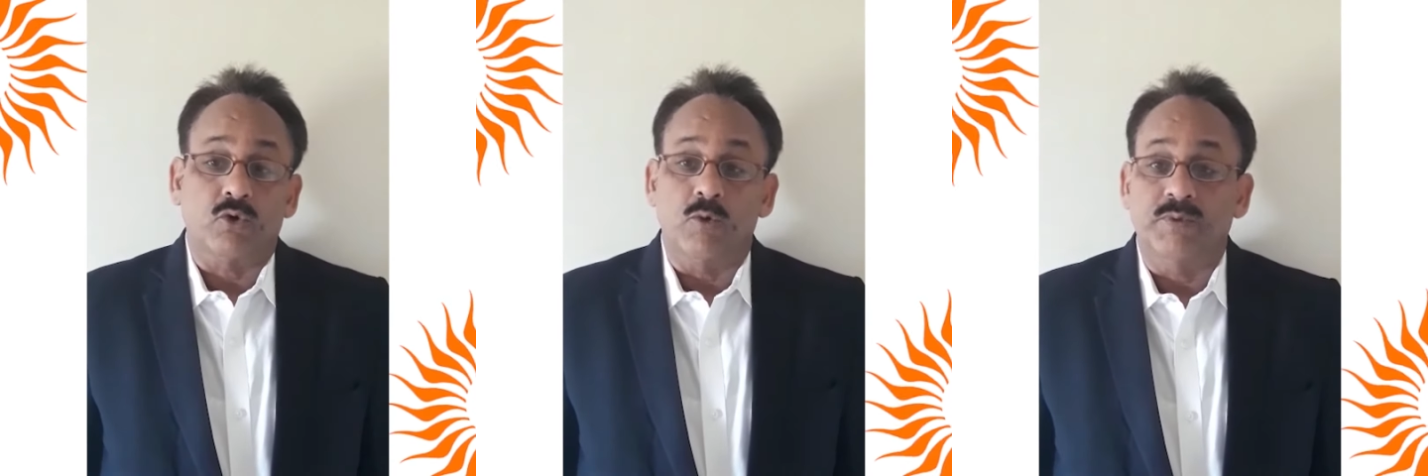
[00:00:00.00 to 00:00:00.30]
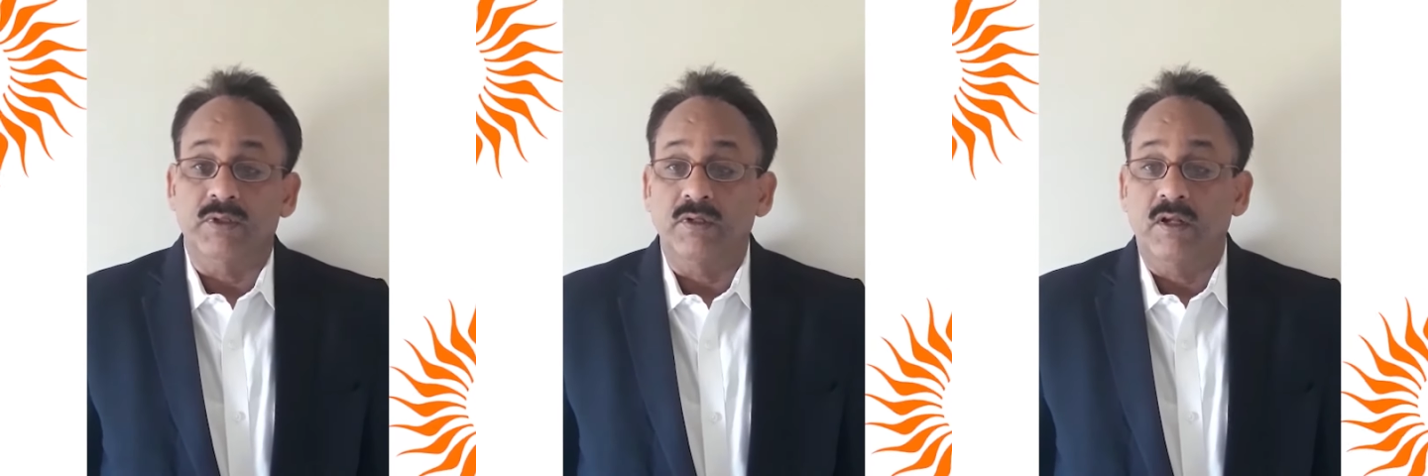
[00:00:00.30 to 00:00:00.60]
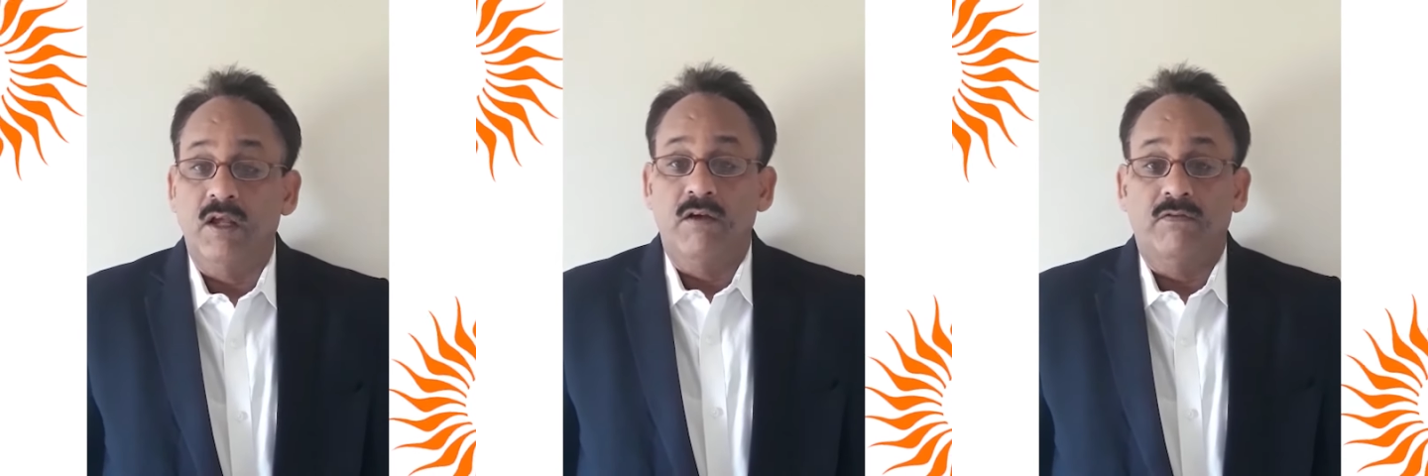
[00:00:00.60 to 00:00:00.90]
open
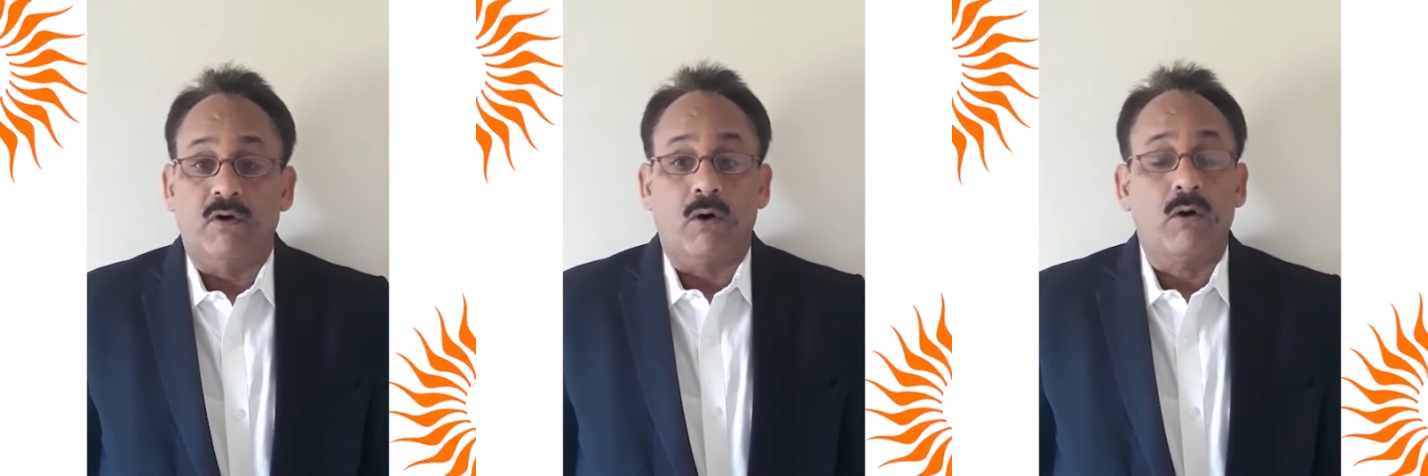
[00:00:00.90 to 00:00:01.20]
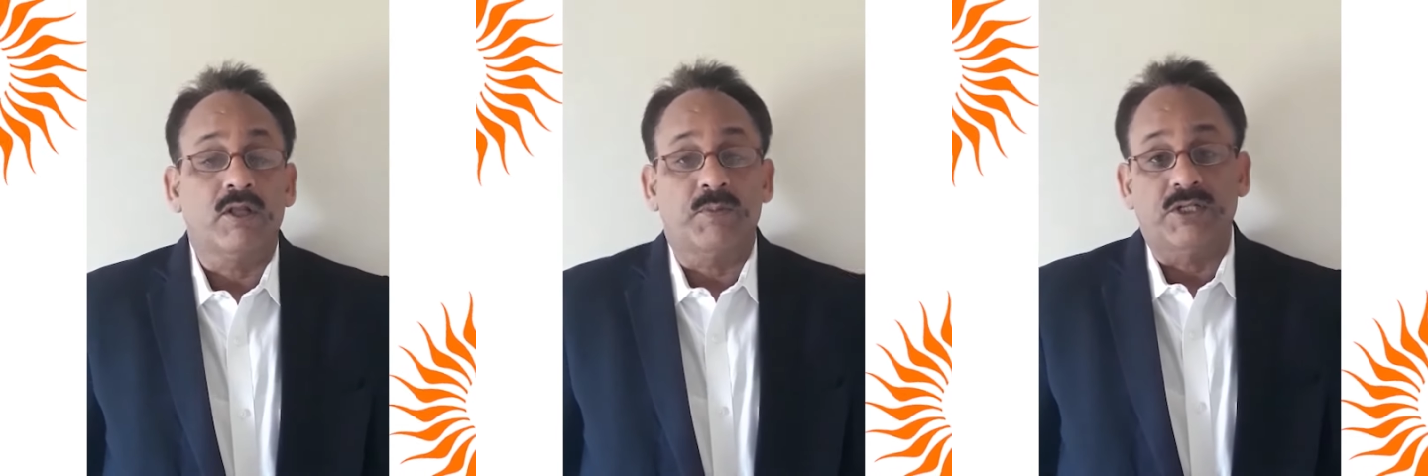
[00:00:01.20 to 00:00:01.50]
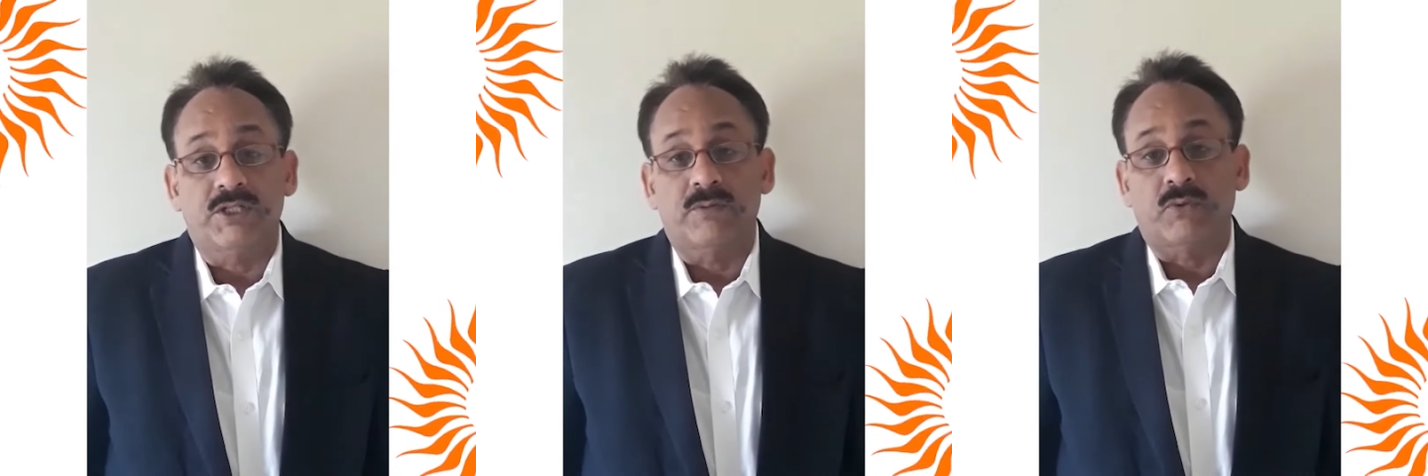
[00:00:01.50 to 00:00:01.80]
for all the
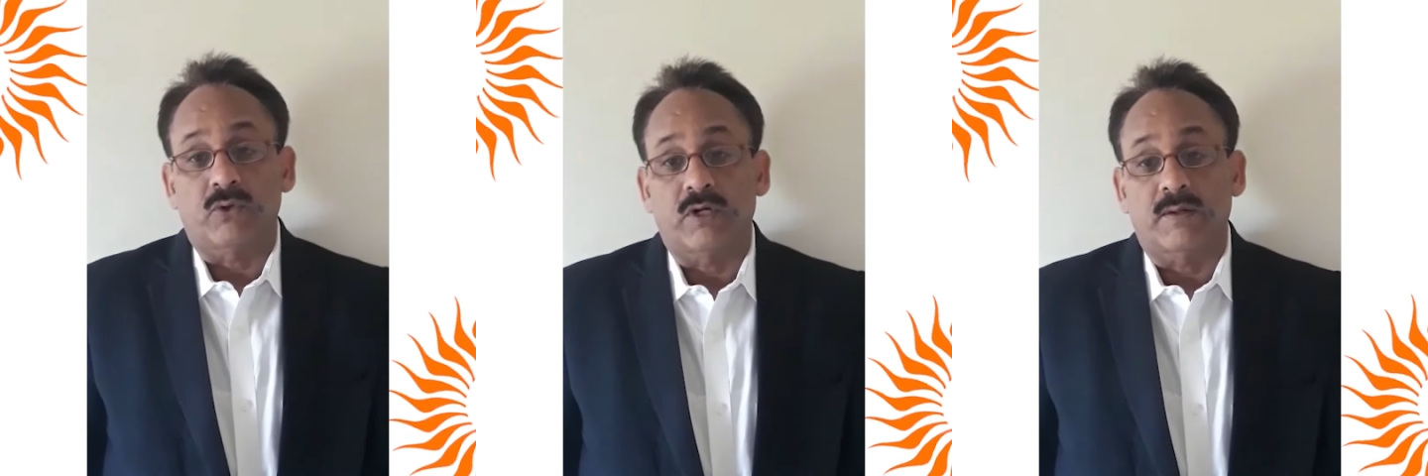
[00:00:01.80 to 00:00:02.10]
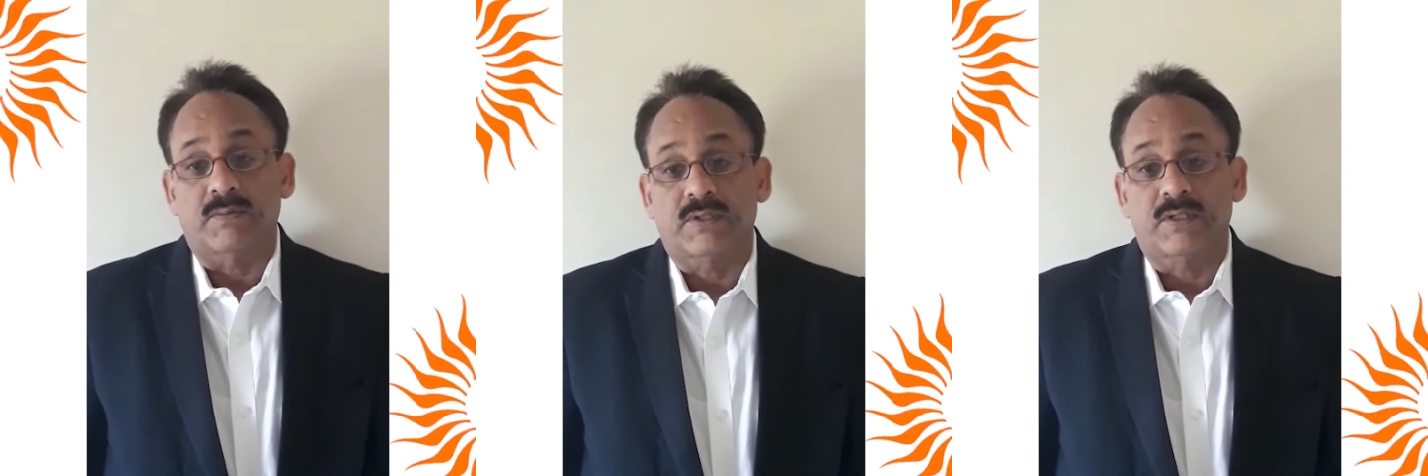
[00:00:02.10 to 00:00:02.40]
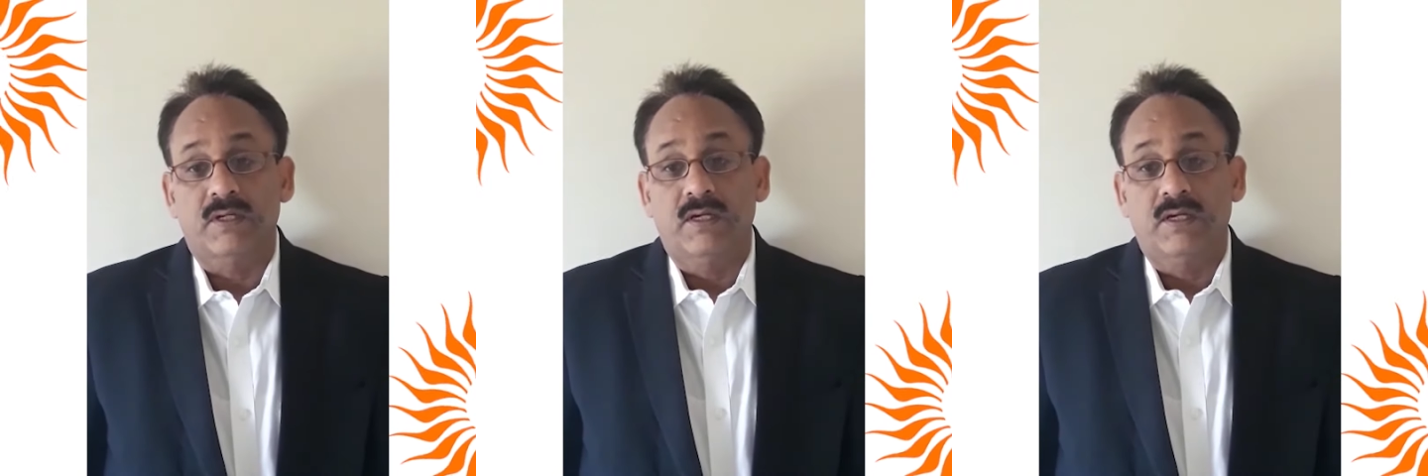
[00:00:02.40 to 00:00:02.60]
Bigyan programs.